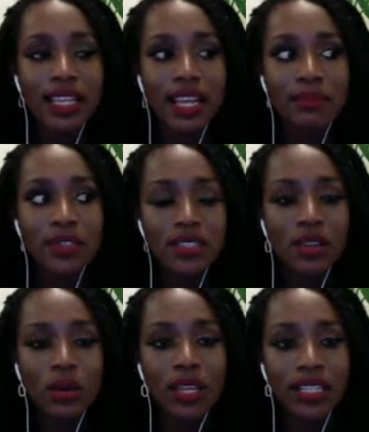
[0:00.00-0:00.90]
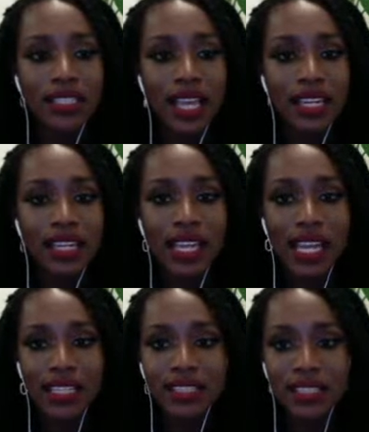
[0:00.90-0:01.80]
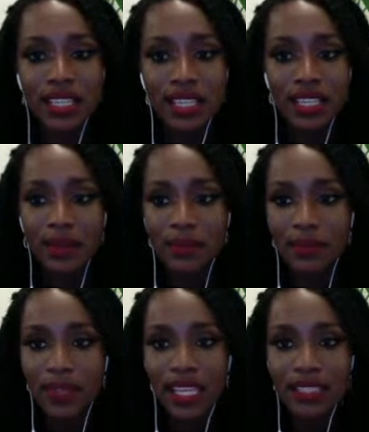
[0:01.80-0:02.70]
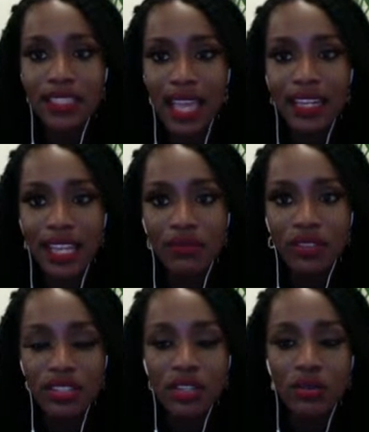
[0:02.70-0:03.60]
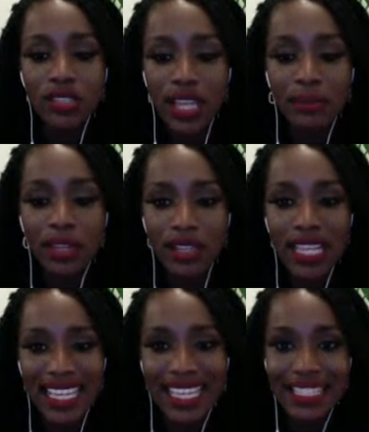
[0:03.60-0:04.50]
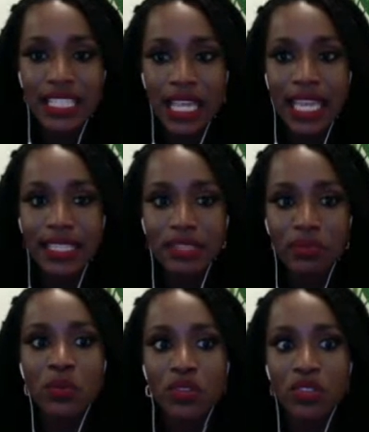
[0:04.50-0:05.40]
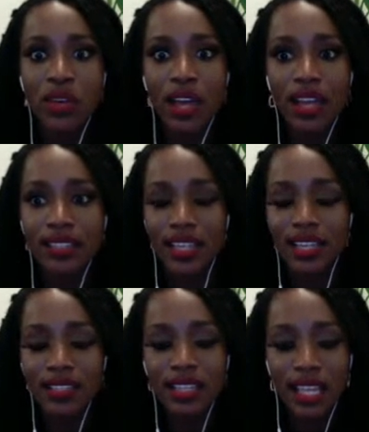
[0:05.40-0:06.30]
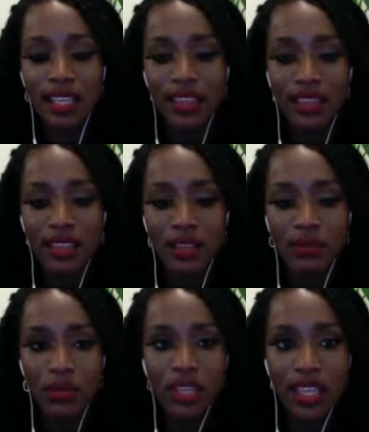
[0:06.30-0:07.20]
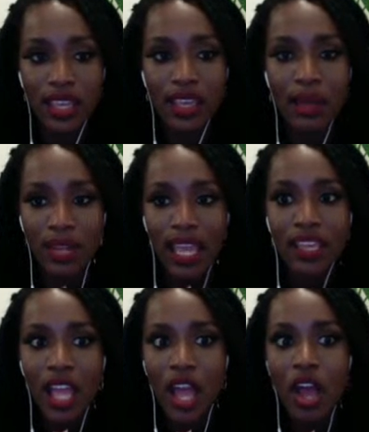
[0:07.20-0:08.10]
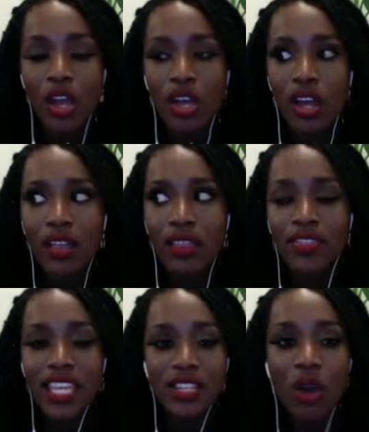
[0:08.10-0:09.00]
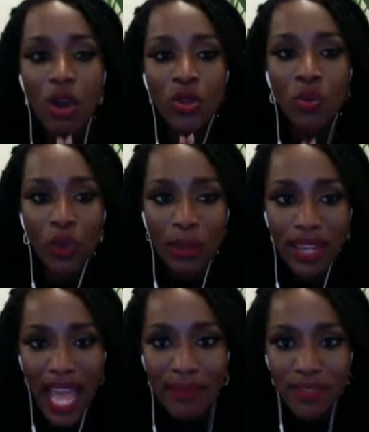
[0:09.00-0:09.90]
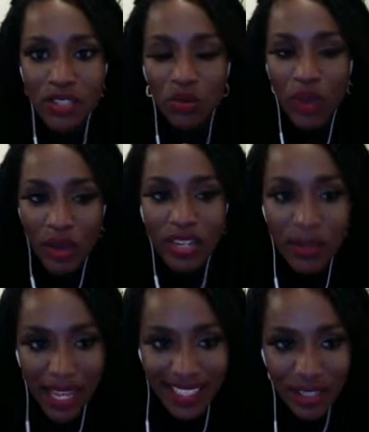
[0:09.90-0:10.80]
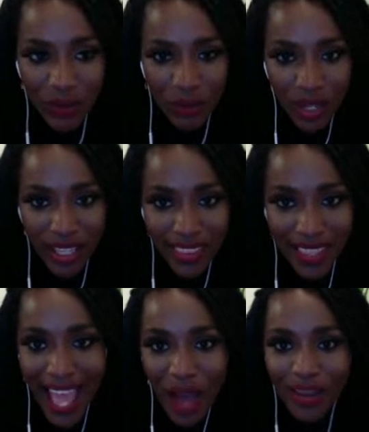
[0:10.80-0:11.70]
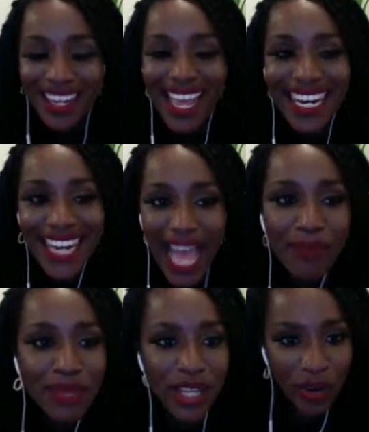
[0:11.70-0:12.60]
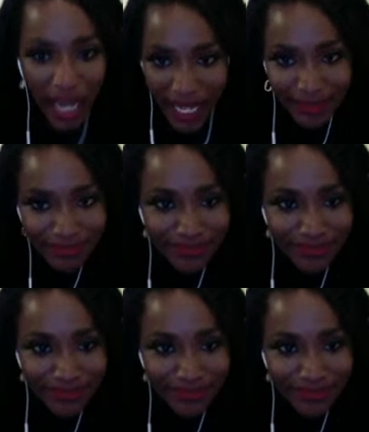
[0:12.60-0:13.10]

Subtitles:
I'm so excited. Like I just get excited every single day because I get to like speak with you guys. I get to like communicate. I'm like, these are the women I'm surrounding myself with. How can I not be great?